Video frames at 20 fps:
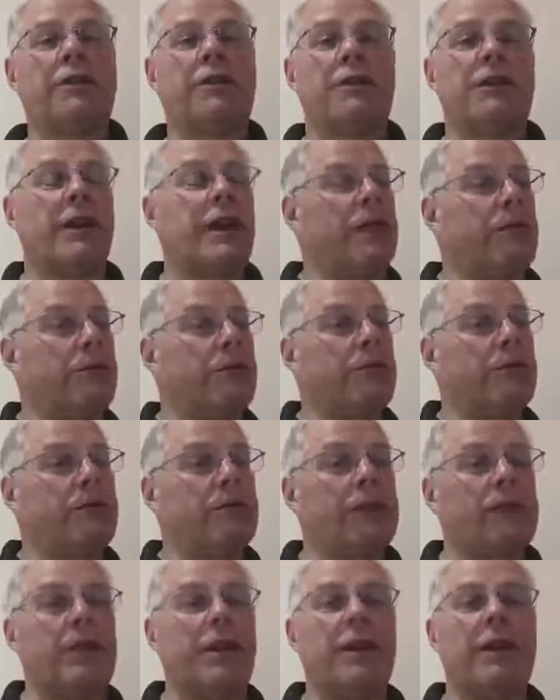So get your
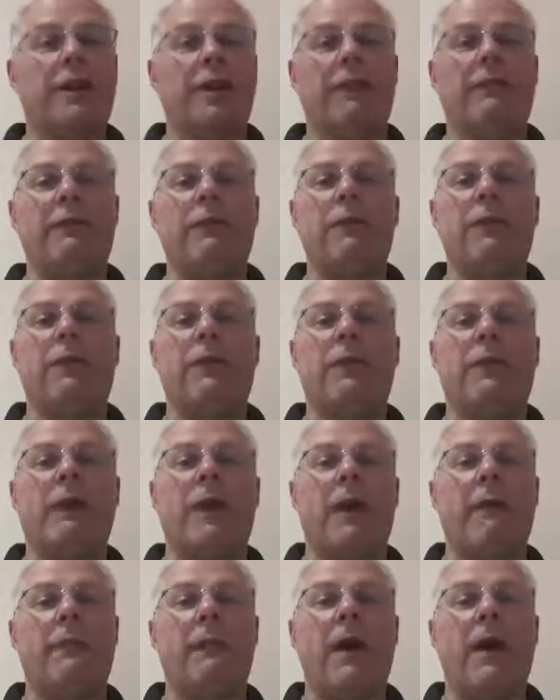orders in if you want
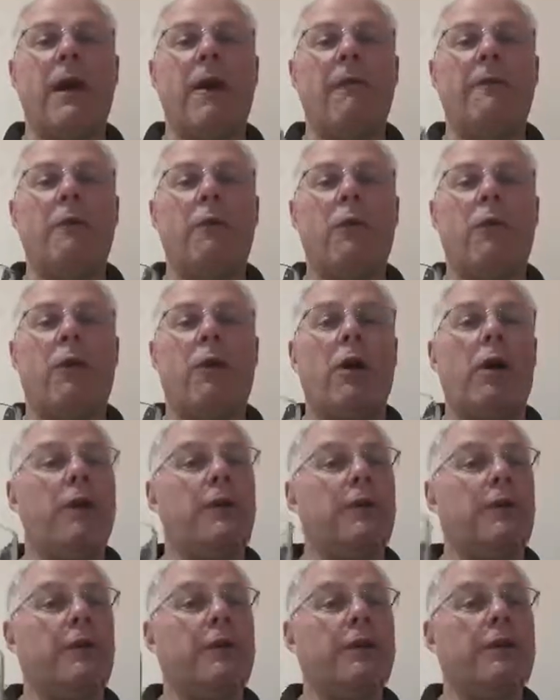them for
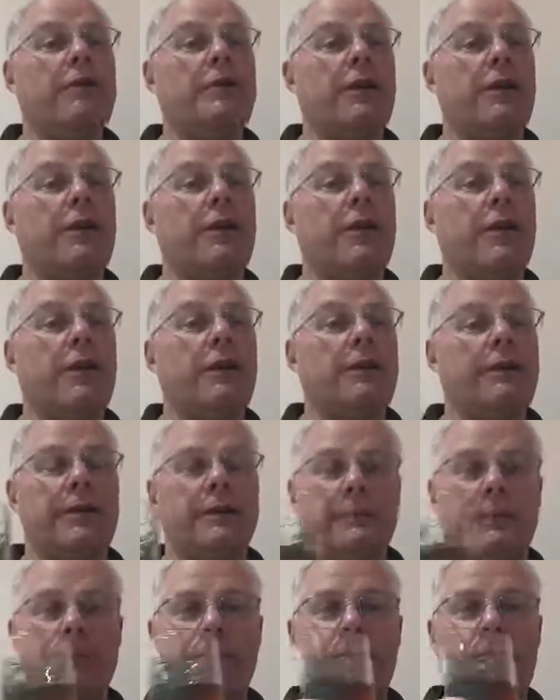Thursday night.
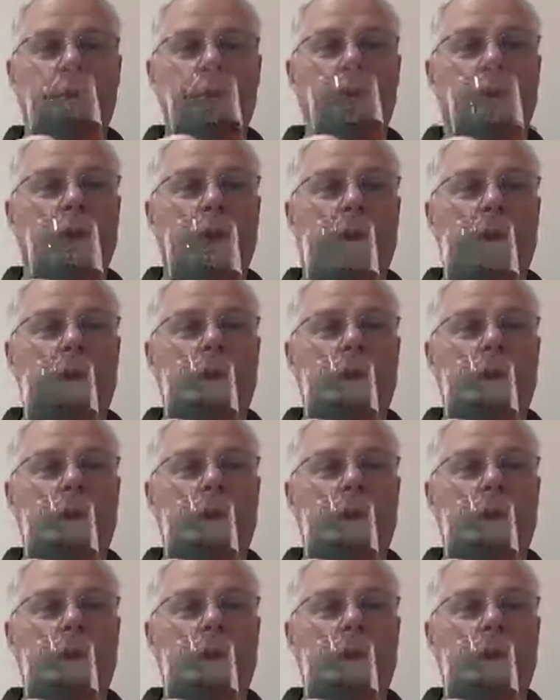Okay.